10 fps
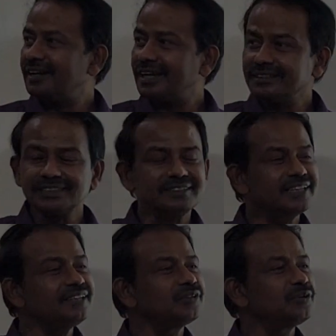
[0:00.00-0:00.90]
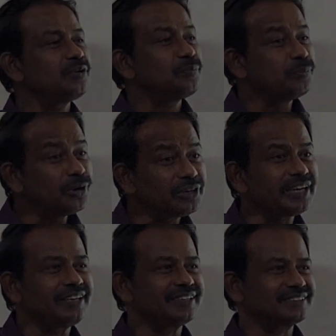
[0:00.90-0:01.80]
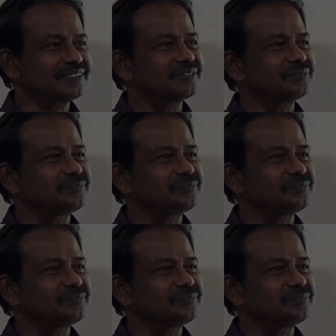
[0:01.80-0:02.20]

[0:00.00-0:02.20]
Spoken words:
Bohr radius.